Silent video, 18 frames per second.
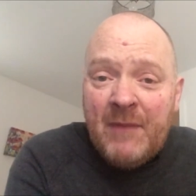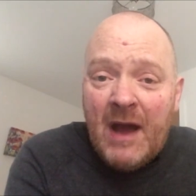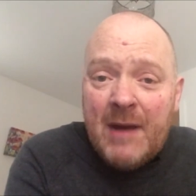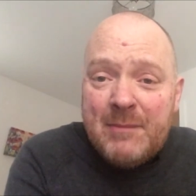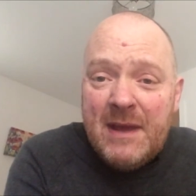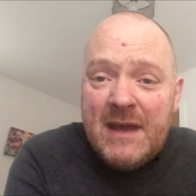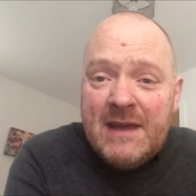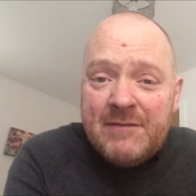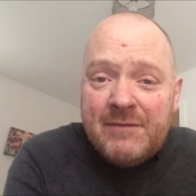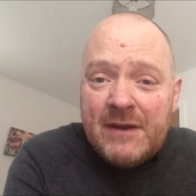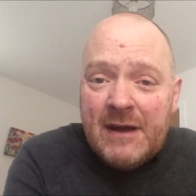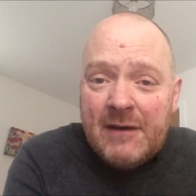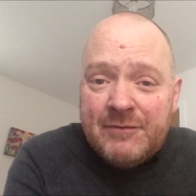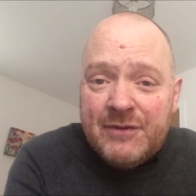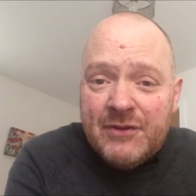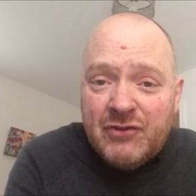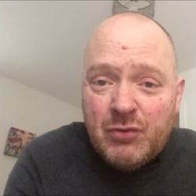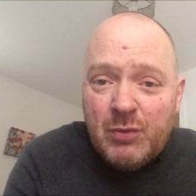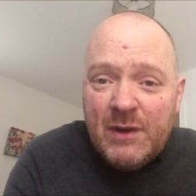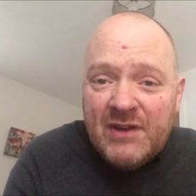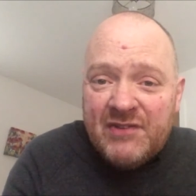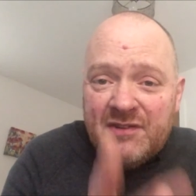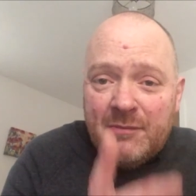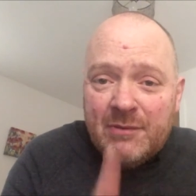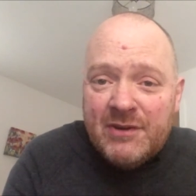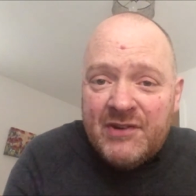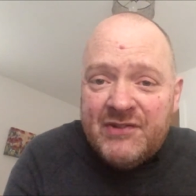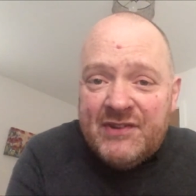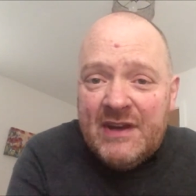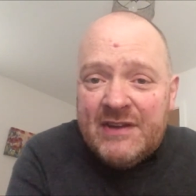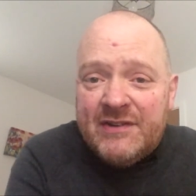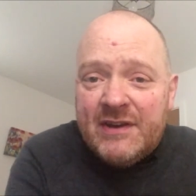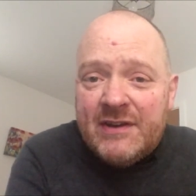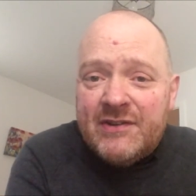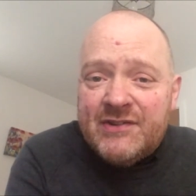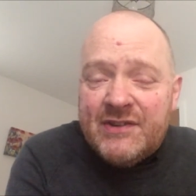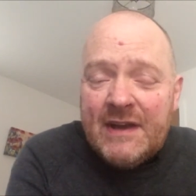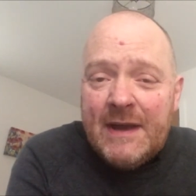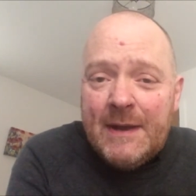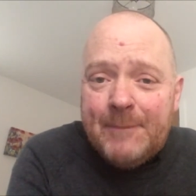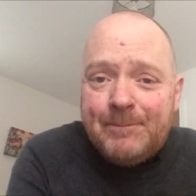I may even have to tweak some of the settings